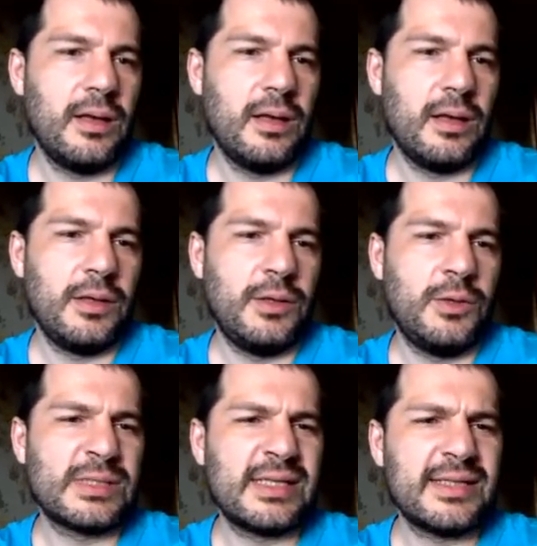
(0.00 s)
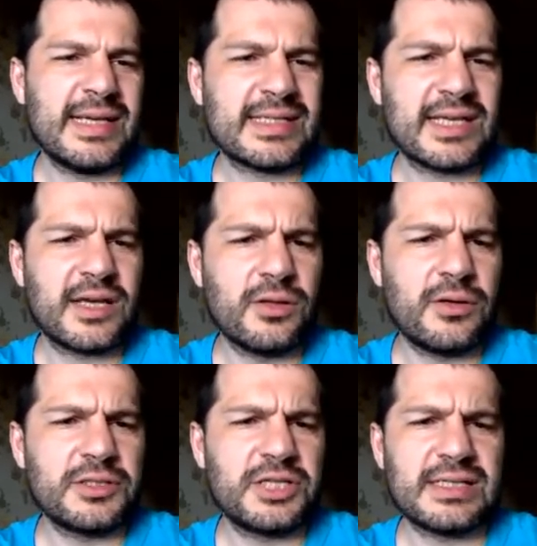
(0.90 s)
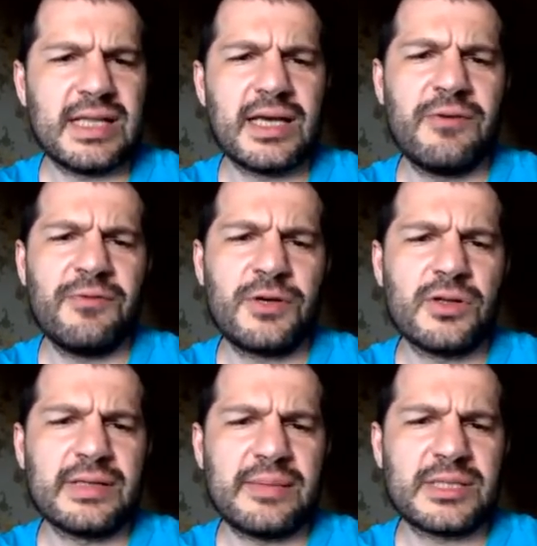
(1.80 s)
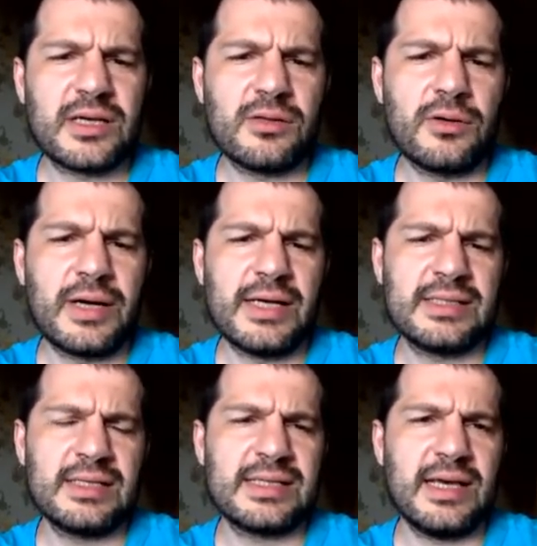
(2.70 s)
Using test scheduler, just like a virtual time scheduler, has the same